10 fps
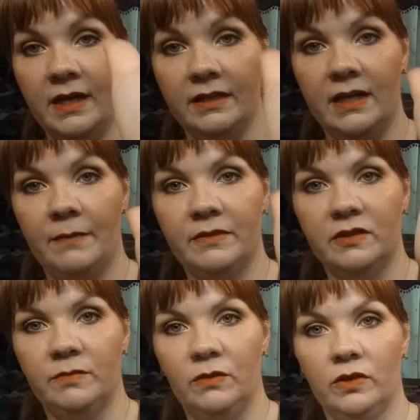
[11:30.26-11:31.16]
And
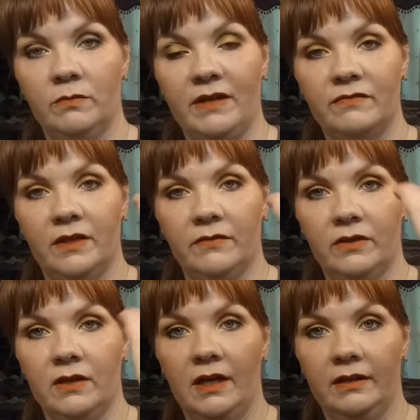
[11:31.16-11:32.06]
happens to be one of my
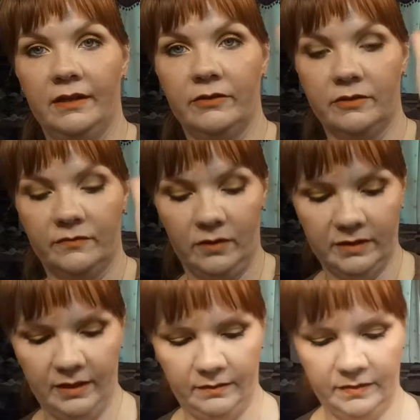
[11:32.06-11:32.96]
favorite highlighters of all
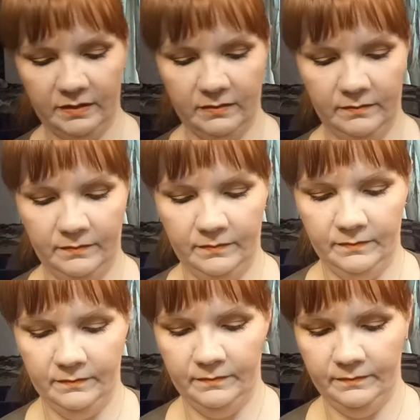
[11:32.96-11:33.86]
times.
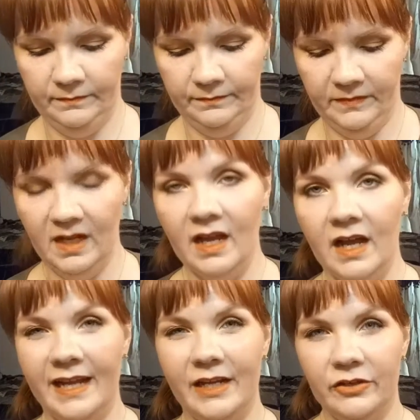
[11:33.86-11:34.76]

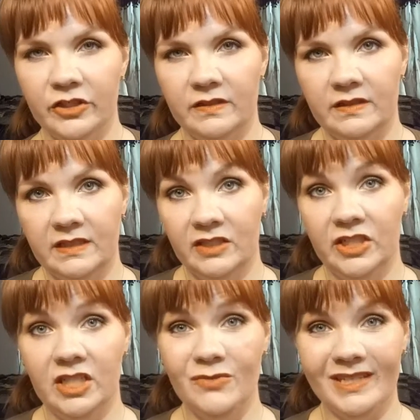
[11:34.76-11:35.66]
I hear she's
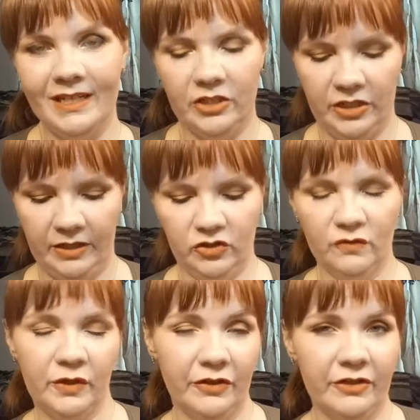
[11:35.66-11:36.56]
discontinuing that shade, so
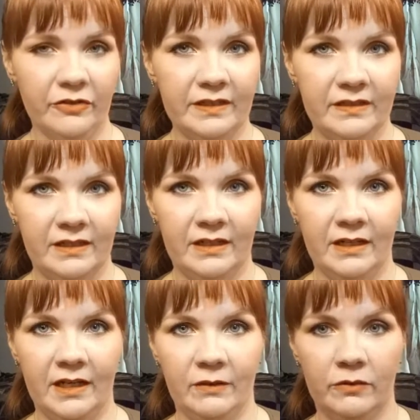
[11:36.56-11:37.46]
if you're interested in
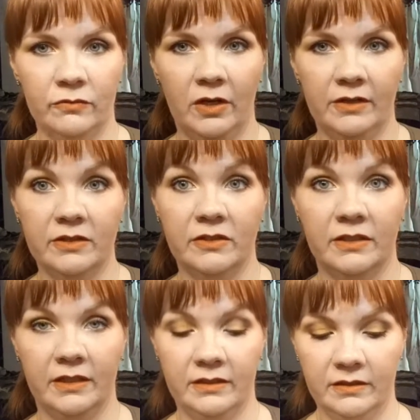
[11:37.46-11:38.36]
it, I would run to
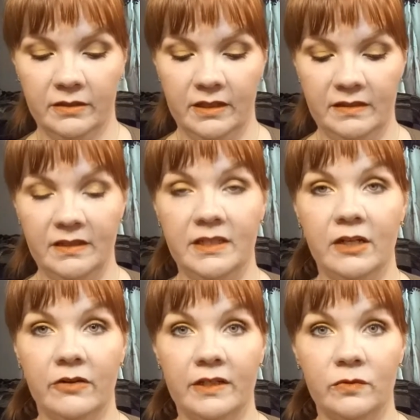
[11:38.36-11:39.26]
the Sydney
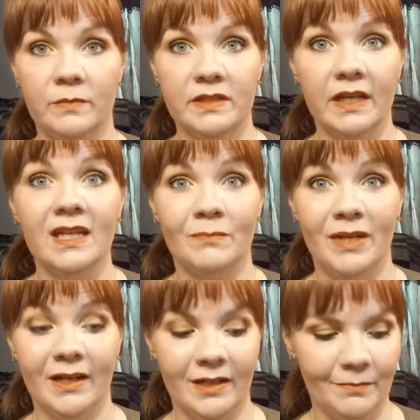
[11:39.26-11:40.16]
Grace website and
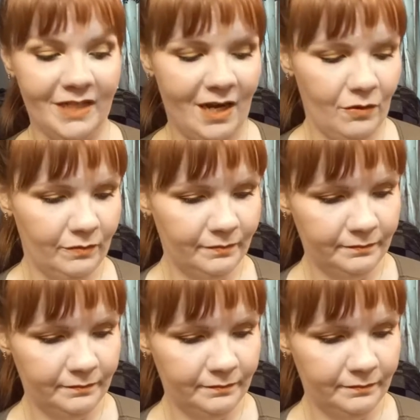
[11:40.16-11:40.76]
pick it up now.